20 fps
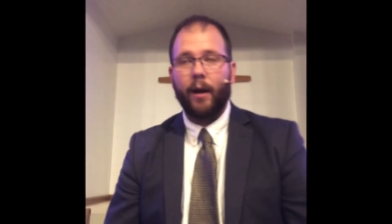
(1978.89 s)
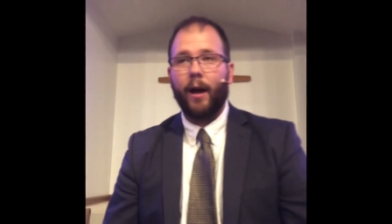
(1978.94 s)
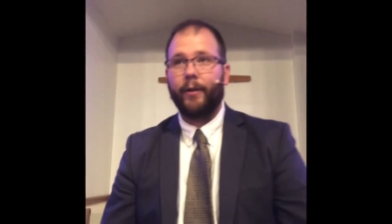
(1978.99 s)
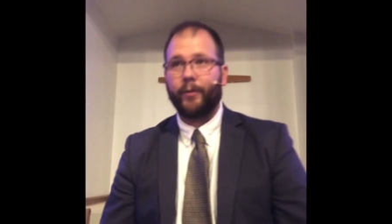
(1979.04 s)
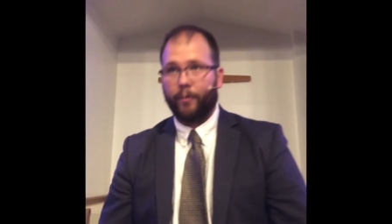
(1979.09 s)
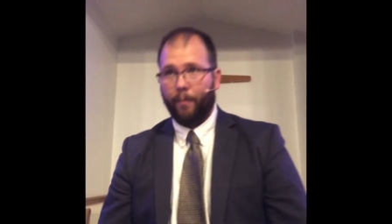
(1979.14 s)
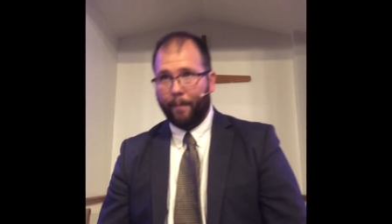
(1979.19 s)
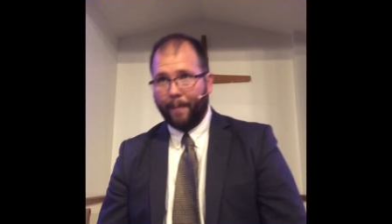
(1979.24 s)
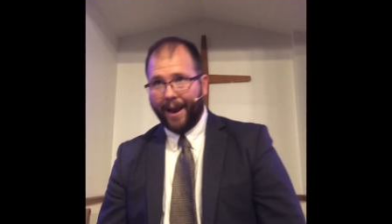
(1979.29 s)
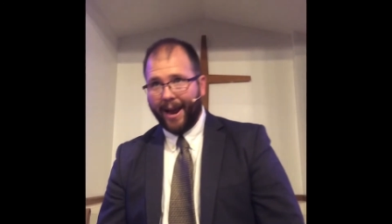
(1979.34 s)

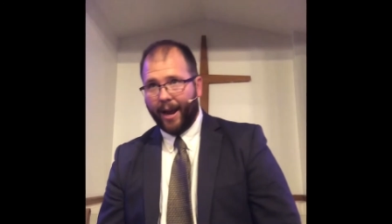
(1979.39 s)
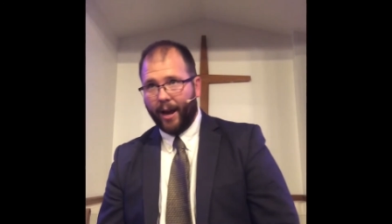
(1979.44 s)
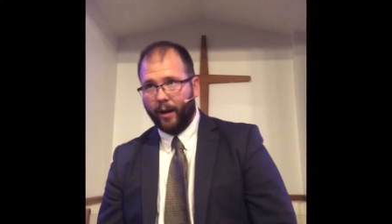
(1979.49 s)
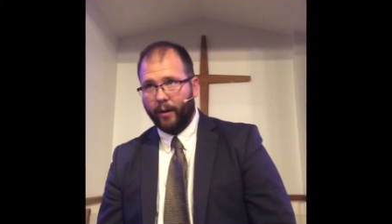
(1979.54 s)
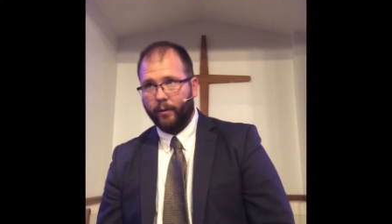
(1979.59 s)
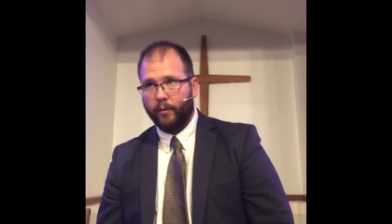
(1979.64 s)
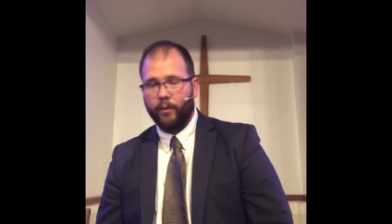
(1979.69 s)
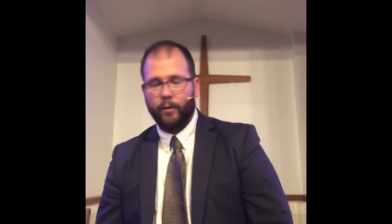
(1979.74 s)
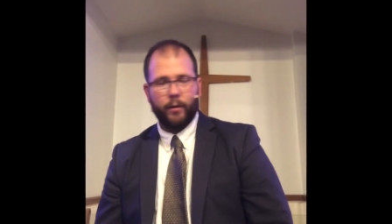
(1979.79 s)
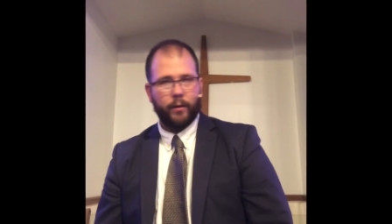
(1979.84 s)
as
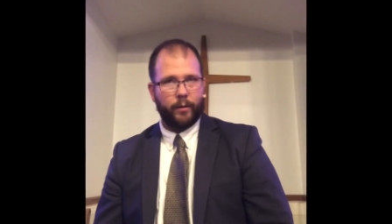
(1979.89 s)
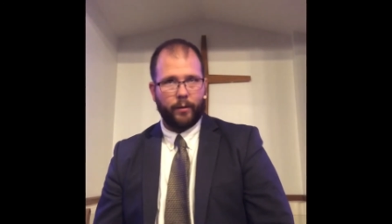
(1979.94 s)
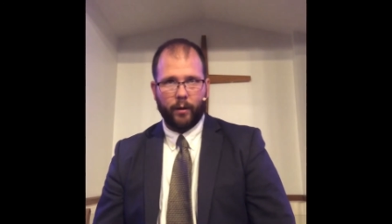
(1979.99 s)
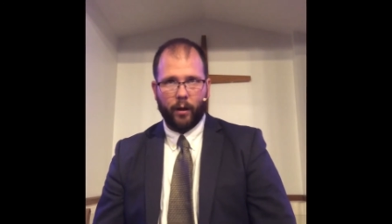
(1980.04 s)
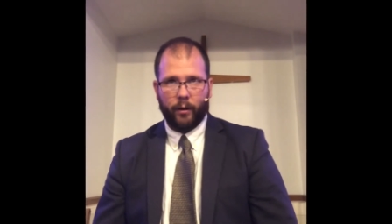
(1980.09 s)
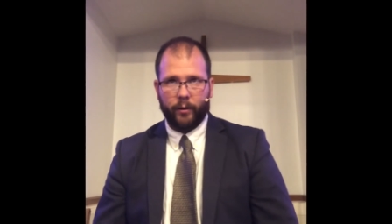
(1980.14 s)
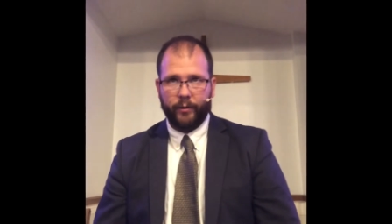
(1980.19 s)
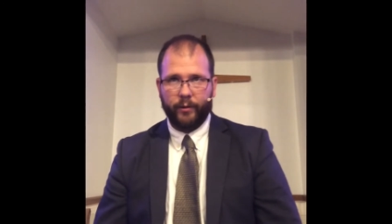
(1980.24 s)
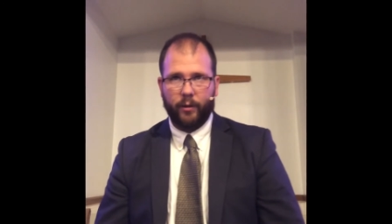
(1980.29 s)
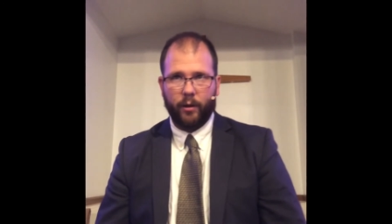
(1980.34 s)
man,
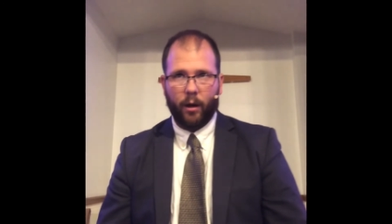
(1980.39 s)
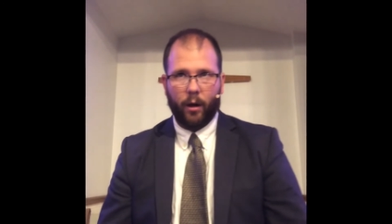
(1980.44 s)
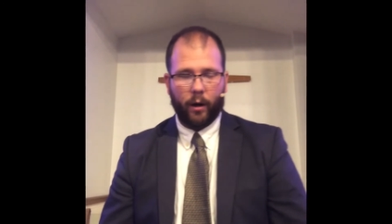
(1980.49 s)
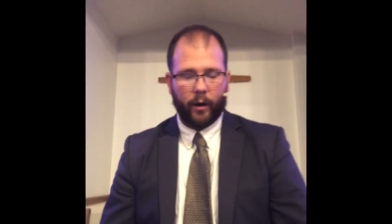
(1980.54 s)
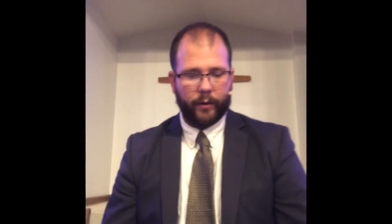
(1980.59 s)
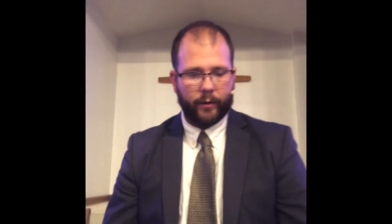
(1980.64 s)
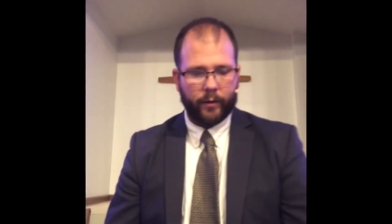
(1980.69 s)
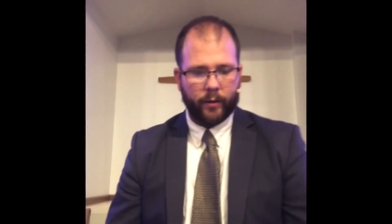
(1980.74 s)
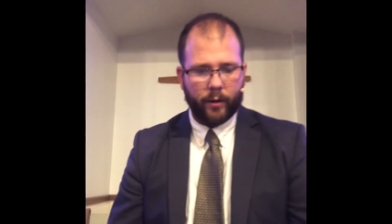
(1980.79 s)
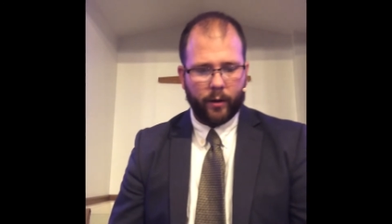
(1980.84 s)
not as God.